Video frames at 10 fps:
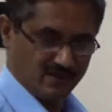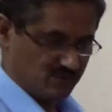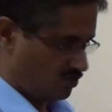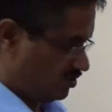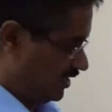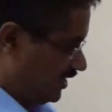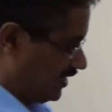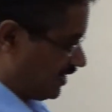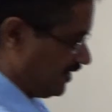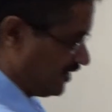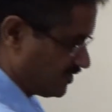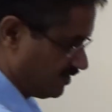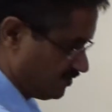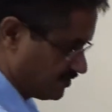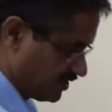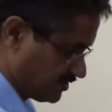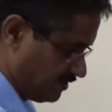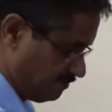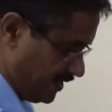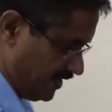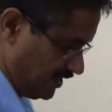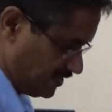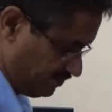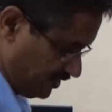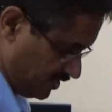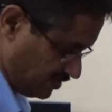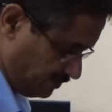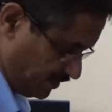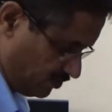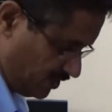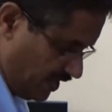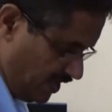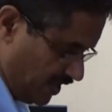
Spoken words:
So the inclination of the section plane is with respect to the